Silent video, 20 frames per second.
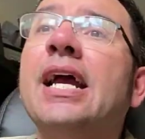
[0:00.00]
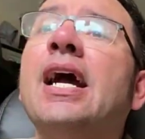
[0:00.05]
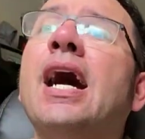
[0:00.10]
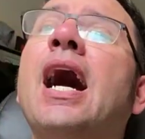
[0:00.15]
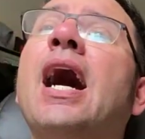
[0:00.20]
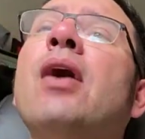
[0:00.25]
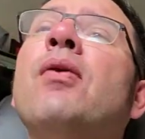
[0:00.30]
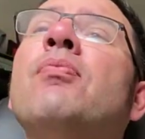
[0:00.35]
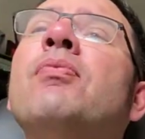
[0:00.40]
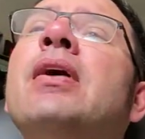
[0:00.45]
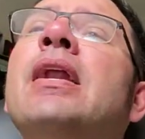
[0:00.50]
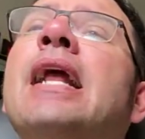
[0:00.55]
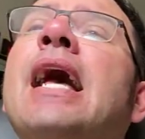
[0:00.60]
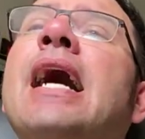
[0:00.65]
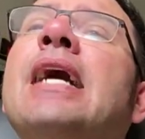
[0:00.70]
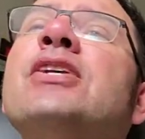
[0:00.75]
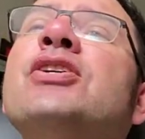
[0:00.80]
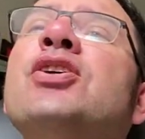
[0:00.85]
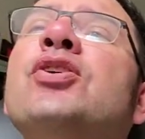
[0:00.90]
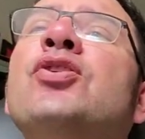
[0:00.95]
I'm going to
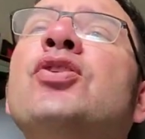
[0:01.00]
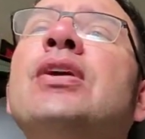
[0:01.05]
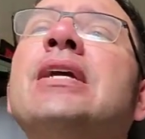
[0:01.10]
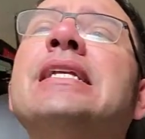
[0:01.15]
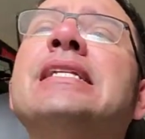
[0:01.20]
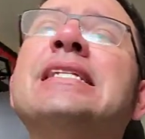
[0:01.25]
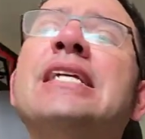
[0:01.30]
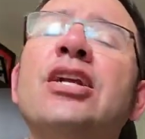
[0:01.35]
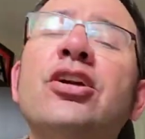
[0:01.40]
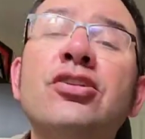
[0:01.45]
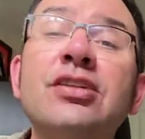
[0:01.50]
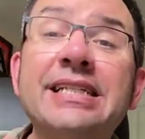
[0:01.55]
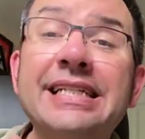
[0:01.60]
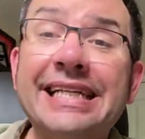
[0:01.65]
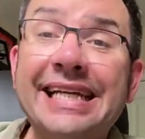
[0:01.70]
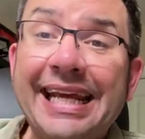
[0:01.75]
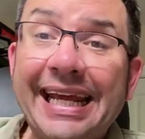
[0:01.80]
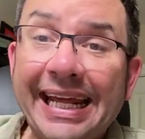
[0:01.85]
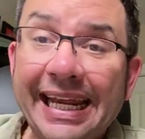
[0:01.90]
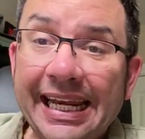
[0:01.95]
ask you to consider
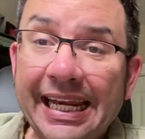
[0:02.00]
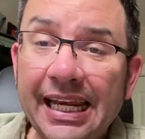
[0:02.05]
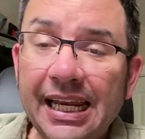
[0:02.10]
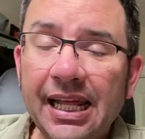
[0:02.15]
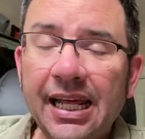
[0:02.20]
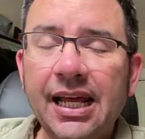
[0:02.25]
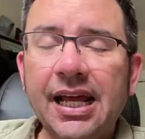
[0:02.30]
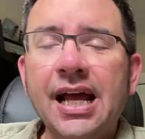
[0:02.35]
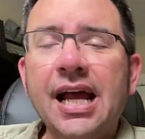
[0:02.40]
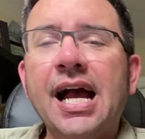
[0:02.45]
skin.